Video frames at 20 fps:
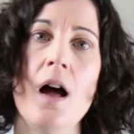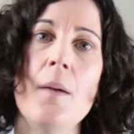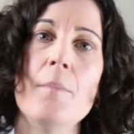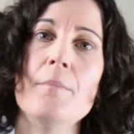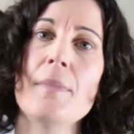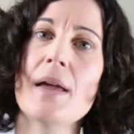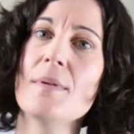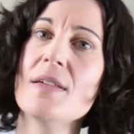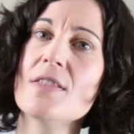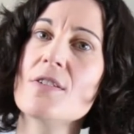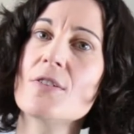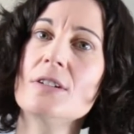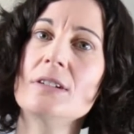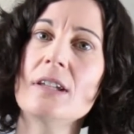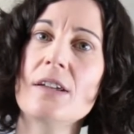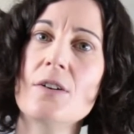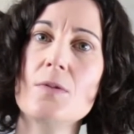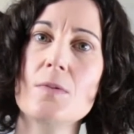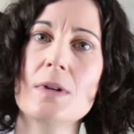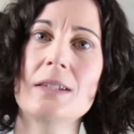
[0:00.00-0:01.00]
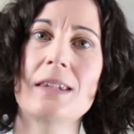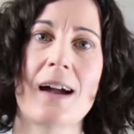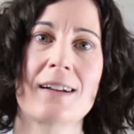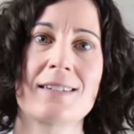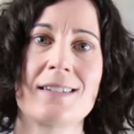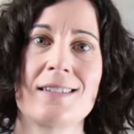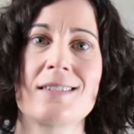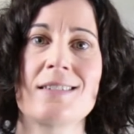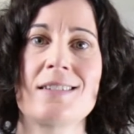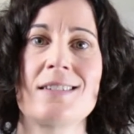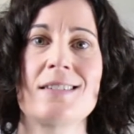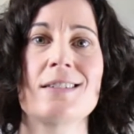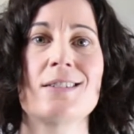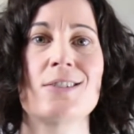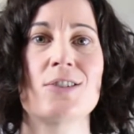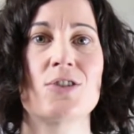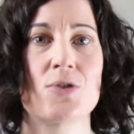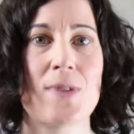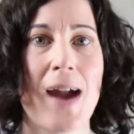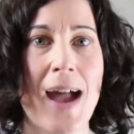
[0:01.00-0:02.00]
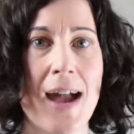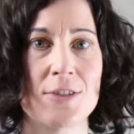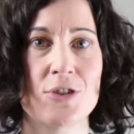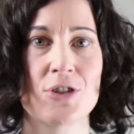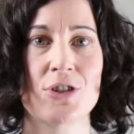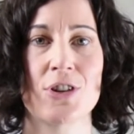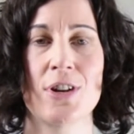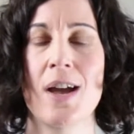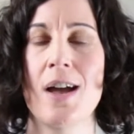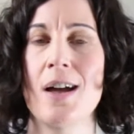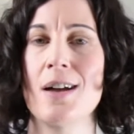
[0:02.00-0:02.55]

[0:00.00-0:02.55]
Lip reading: Maybe they're a little reluctant to stretch.